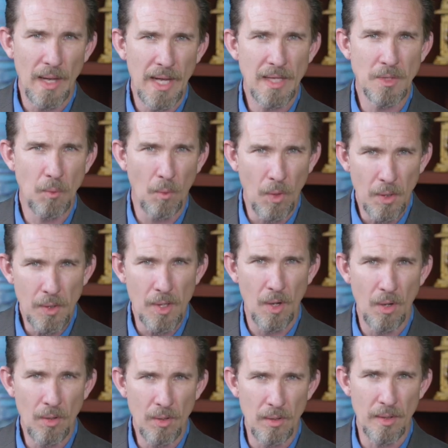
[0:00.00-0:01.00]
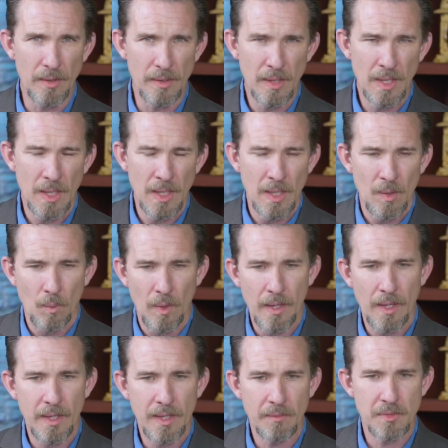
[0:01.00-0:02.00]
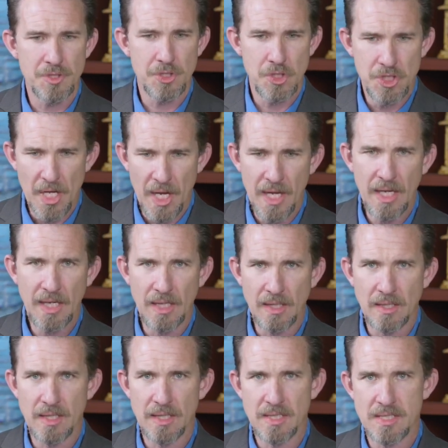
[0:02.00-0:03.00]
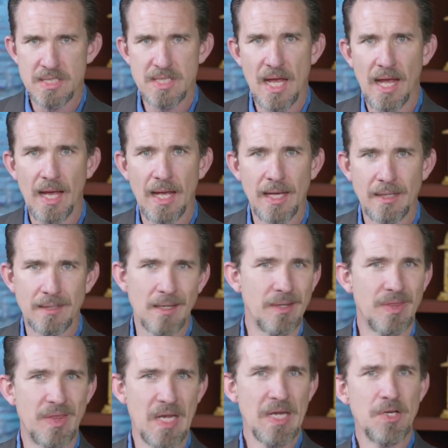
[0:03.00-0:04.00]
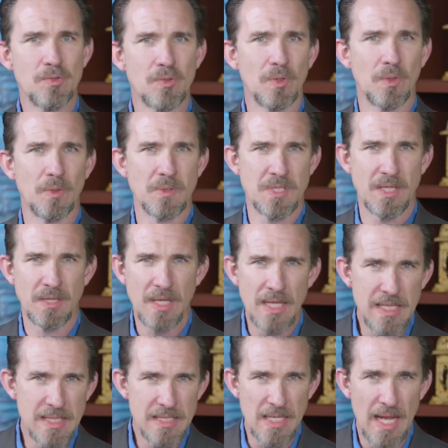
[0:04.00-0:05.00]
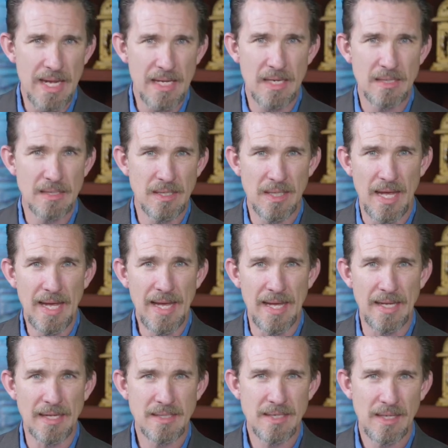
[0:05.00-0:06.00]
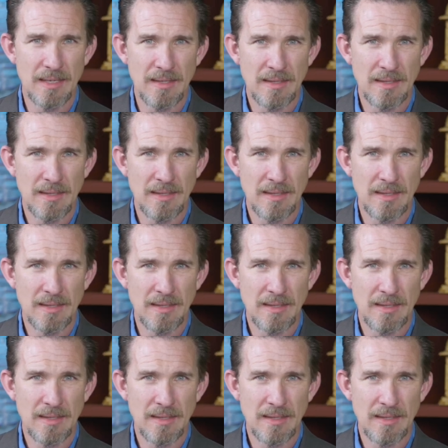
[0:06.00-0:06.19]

had to work hard, where it was chained inside cathedrals and things like unto that.